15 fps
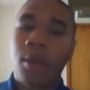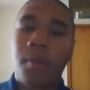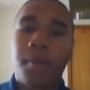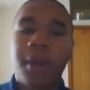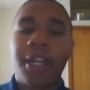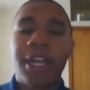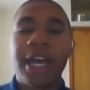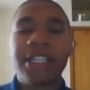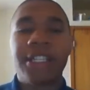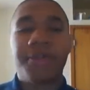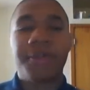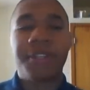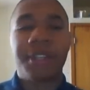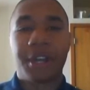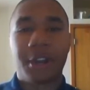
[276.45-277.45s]
but it has to
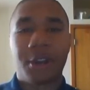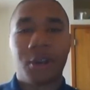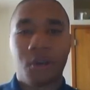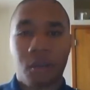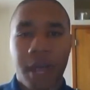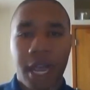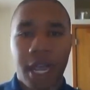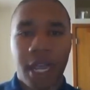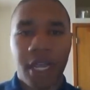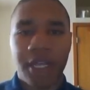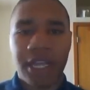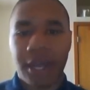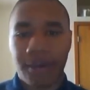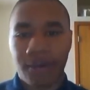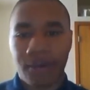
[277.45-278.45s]
be done in a way
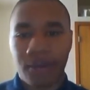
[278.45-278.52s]
that